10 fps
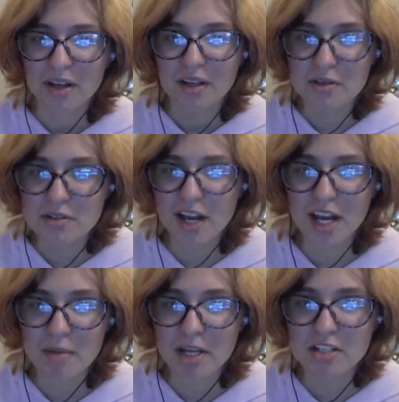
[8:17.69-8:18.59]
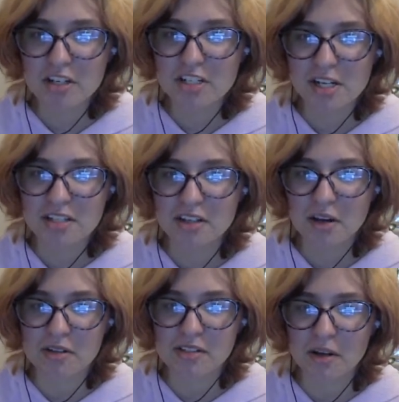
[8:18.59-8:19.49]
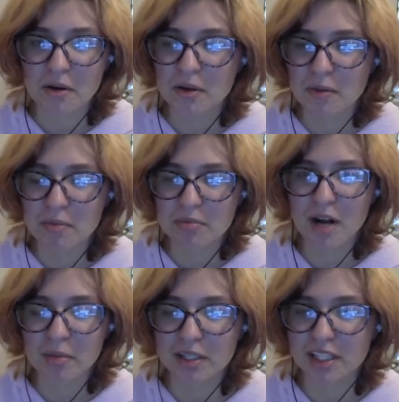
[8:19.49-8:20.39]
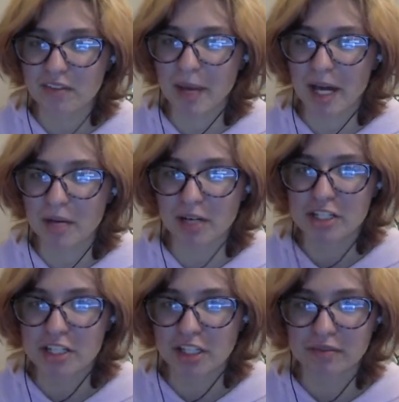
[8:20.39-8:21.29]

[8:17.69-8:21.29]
You try to make sure she doesn't notice though. It would probably leave a bad impression.